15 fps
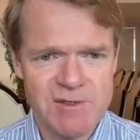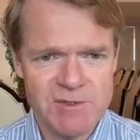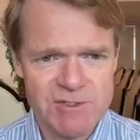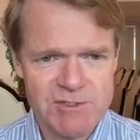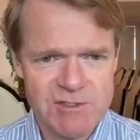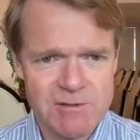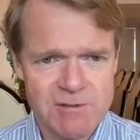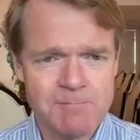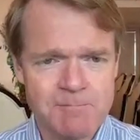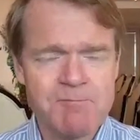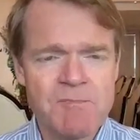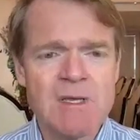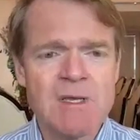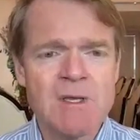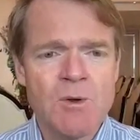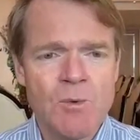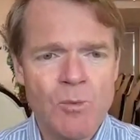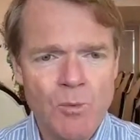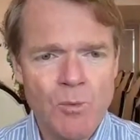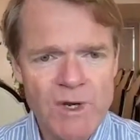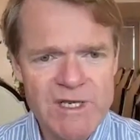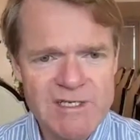question.
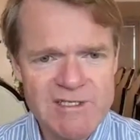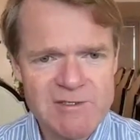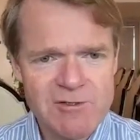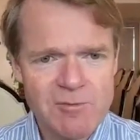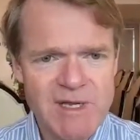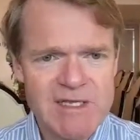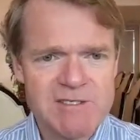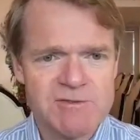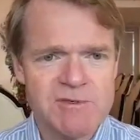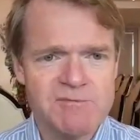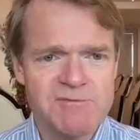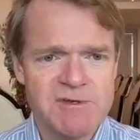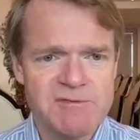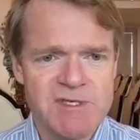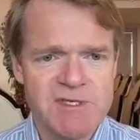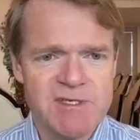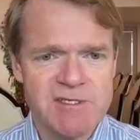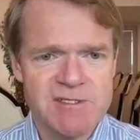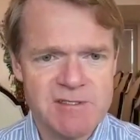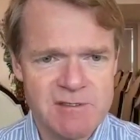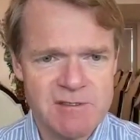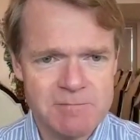Will it still matter in 50
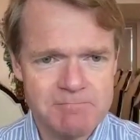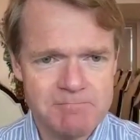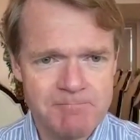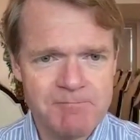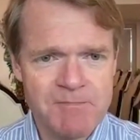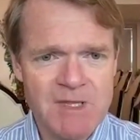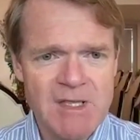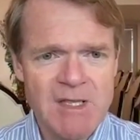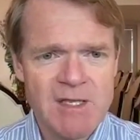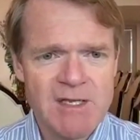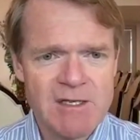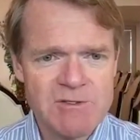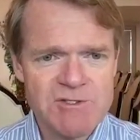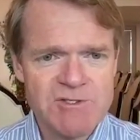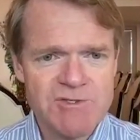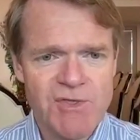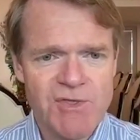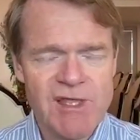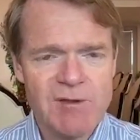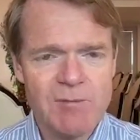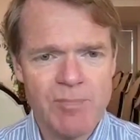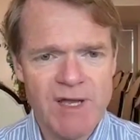years' time? Now, just
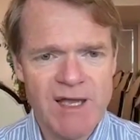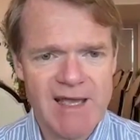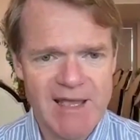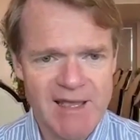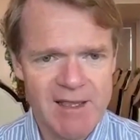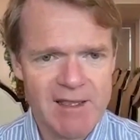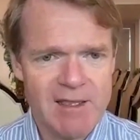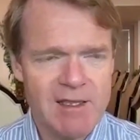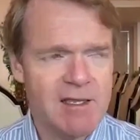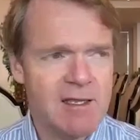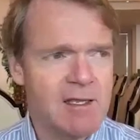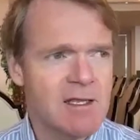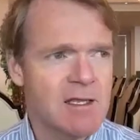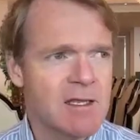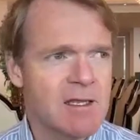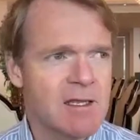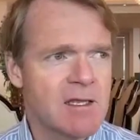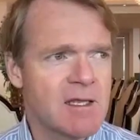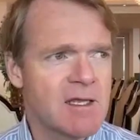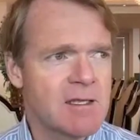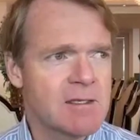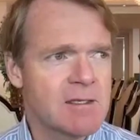think back,
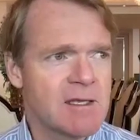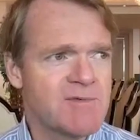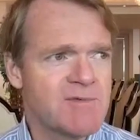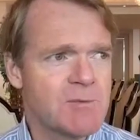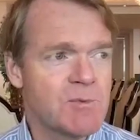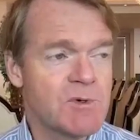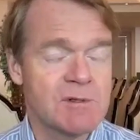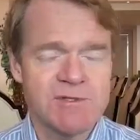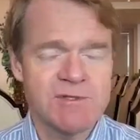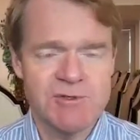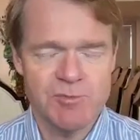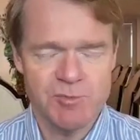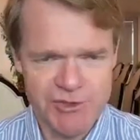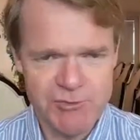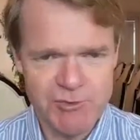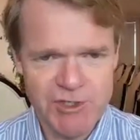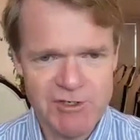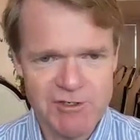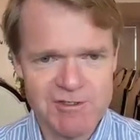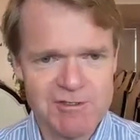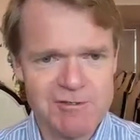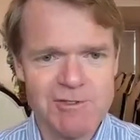if you will, you
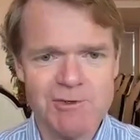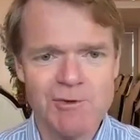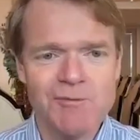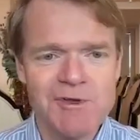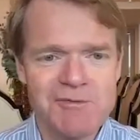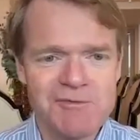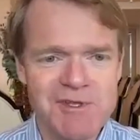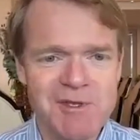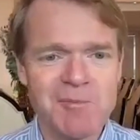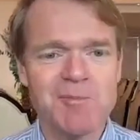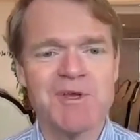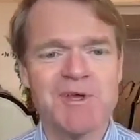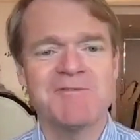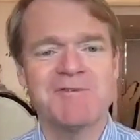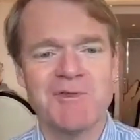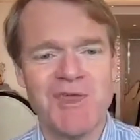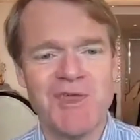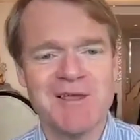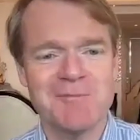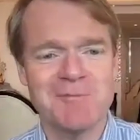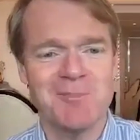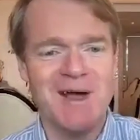can't because you're not 50, but if you
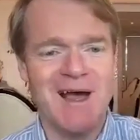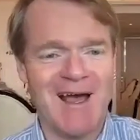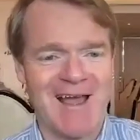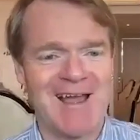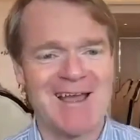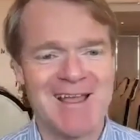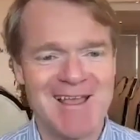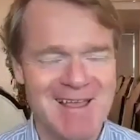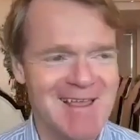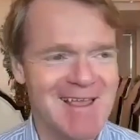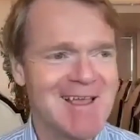think back